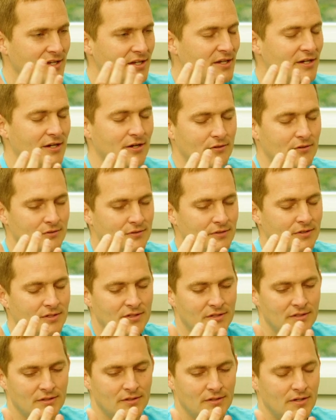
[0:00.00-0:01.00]
you know,
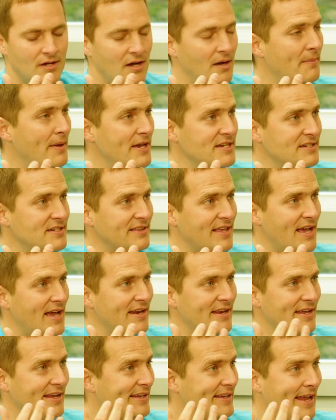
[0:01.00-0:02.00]
amazing
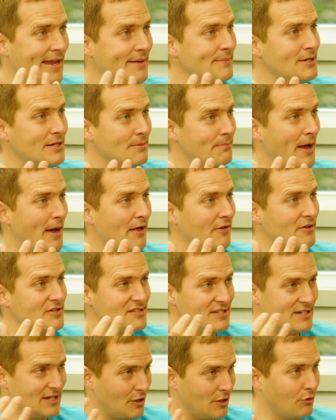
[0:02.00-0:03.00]
that it came into balance
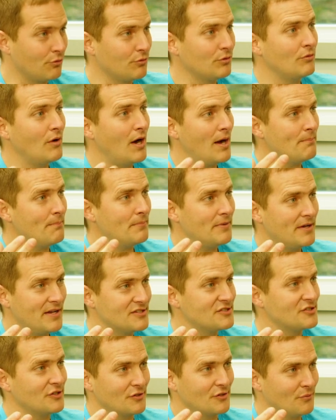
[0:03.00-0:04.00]
and it grew up a
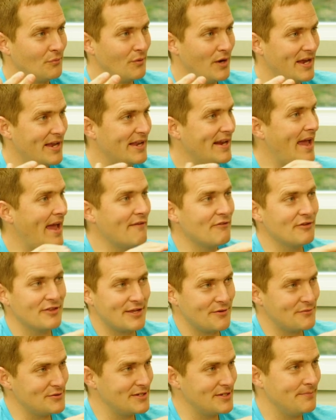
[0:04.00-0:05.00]
certain way, and
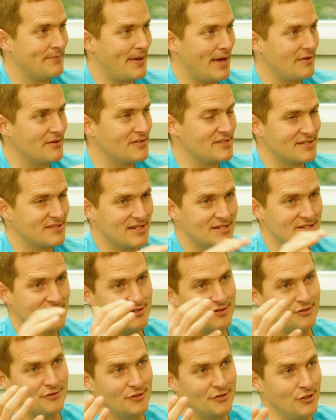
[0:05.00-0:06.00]
everything was in balance
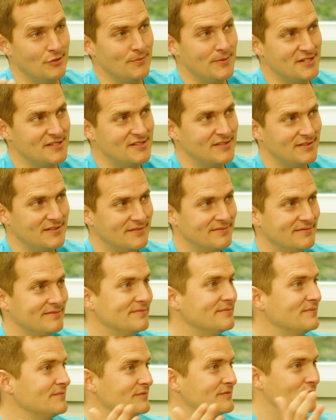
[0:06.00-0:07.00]
until humans
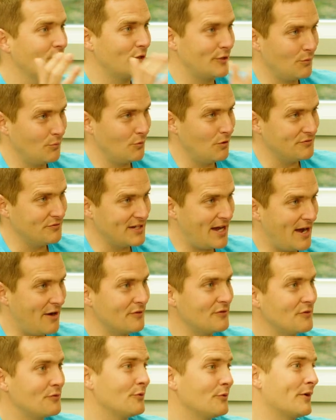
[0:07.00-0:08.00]
took the wolves
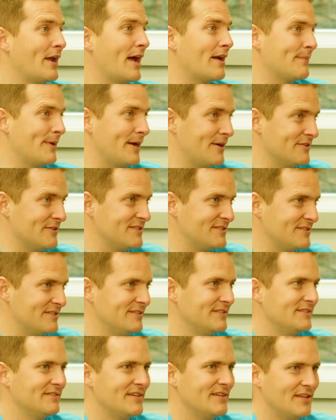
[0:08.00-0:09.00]
out, threw it out of balance,
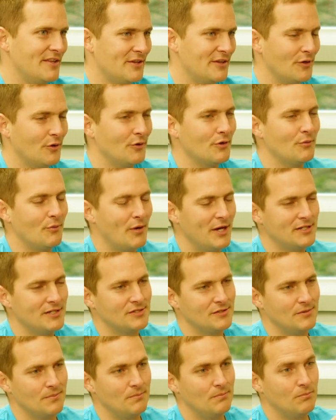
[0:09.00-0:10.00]
and then the only way
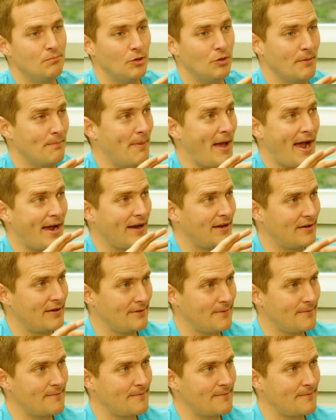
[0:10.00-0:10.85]
to put so it back. Again,